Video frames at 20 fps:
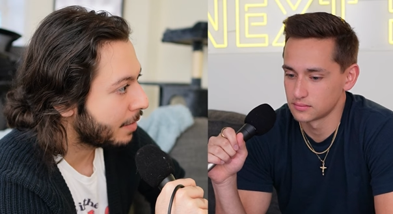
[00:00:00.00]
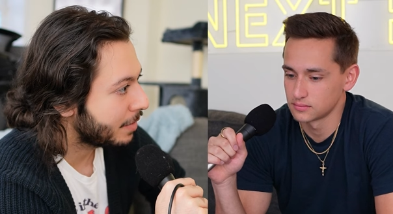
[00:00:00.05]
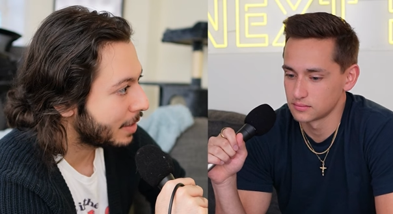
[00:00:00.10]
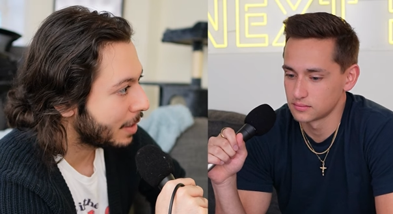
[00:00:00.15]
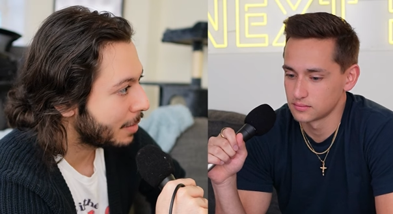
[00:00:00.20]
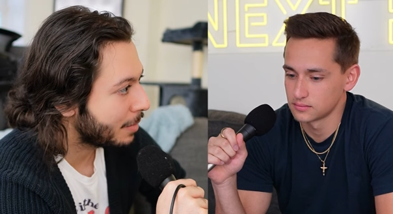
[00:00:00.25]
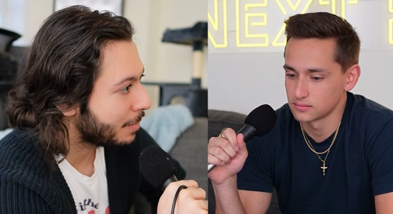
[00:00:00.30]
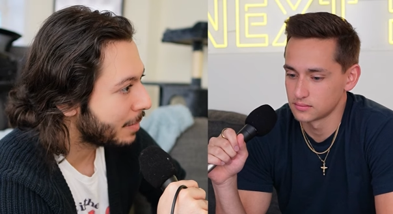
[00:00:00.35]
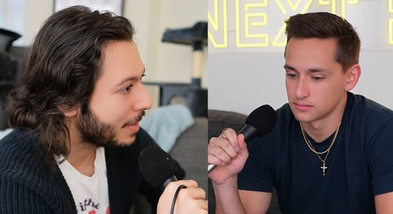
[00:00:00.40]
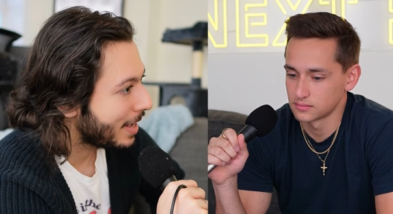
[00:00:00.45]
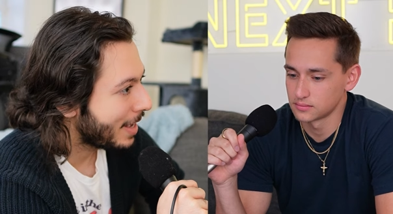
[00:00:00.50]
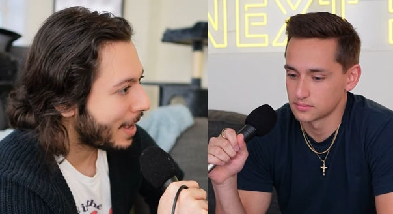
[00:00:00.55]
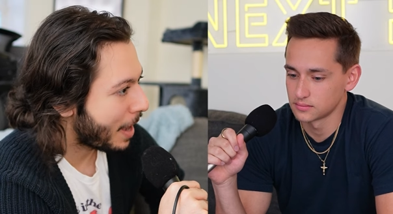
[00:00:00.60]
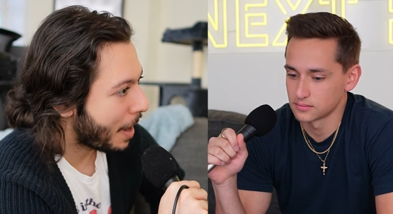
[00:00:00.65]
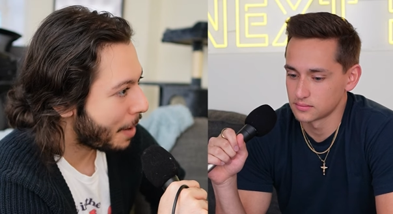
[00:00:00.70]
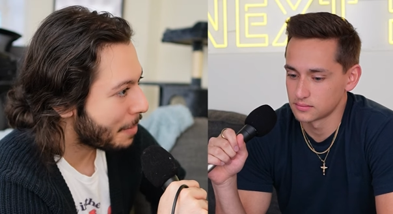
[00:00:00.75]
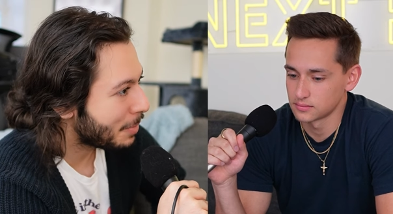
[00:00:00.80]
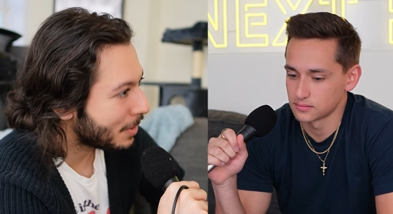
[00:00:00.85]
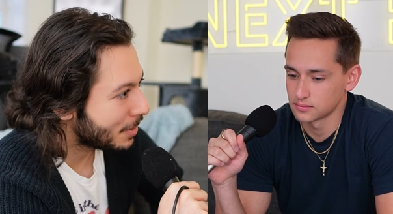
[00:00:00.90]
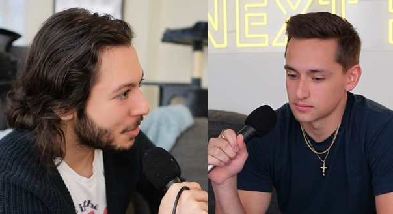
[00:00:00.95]
Speaker 1: And I'm
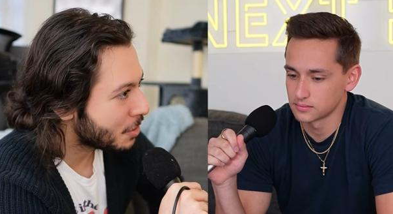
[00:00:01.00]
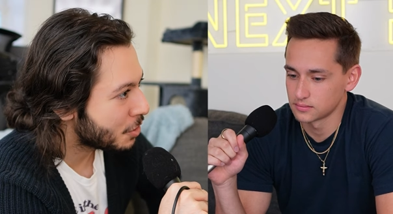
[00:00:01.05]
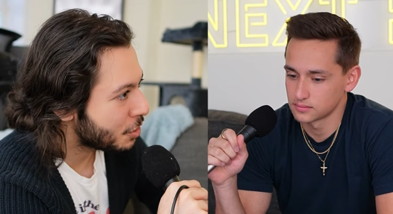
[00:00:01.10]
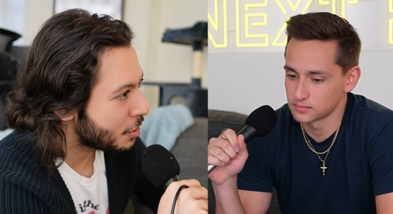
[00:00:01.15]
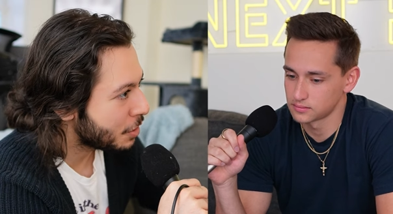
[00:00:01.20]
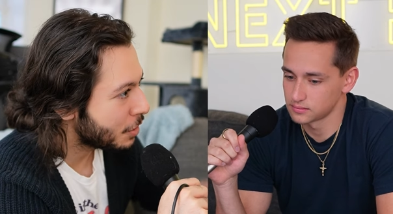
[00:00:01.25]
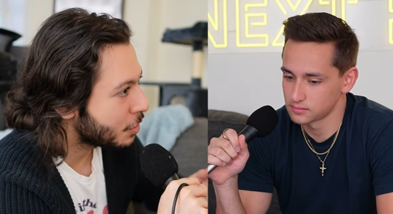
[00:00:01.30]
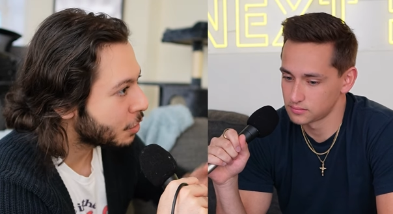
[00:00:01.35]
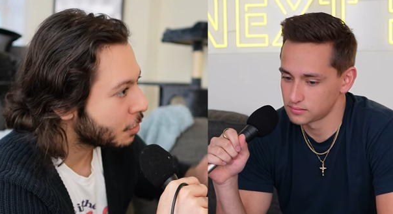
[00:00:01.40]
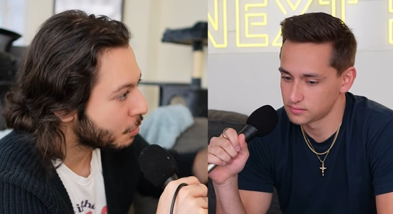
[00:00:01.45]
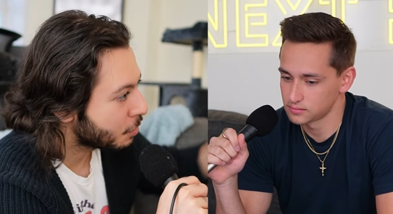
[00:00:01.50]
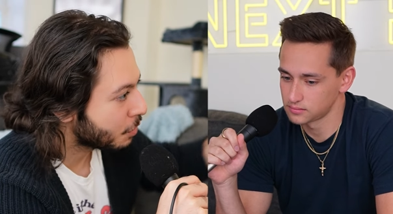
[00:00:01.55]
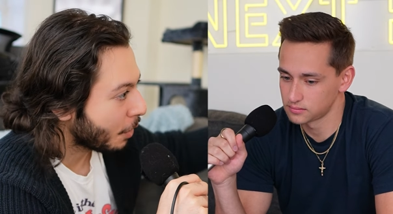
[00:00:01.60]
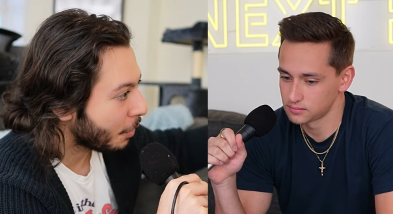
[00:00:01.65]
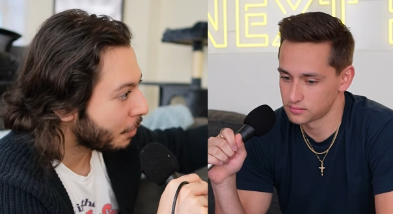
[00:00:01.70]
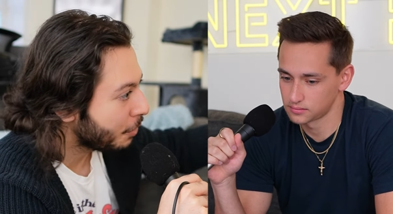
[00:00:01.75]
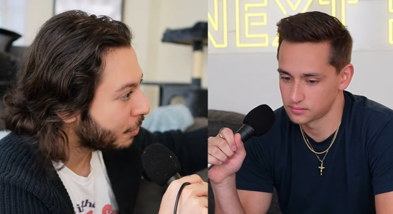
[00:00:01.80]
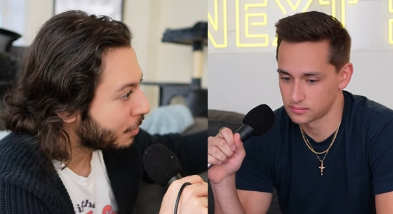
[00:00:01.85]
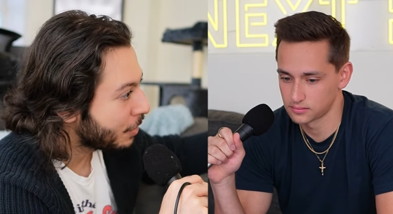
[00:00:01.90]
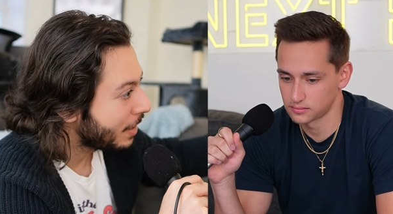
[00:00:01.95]
happy to see its
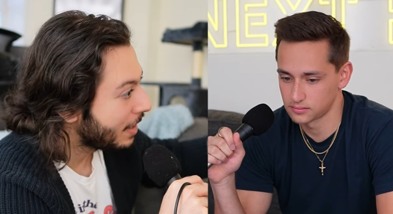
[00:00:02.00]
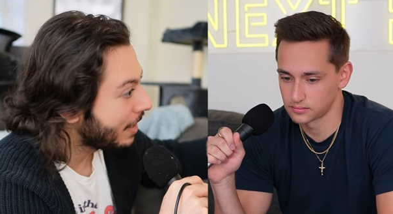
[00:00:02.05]
growth.